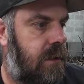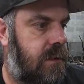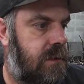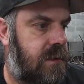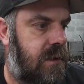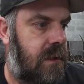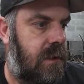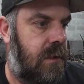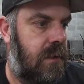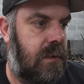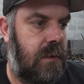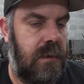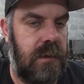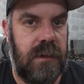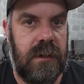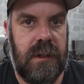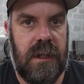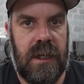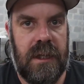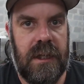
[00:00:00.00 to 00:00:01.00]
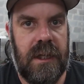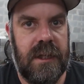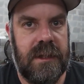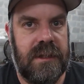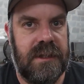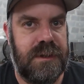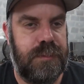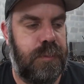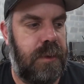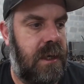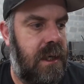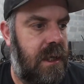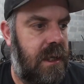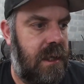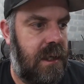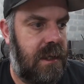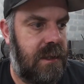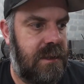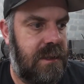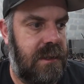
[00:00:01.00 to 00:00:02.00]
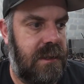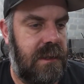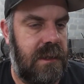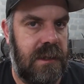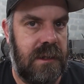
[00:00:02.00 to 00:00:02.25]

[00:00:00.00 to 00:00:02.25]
So I like to spray it on there.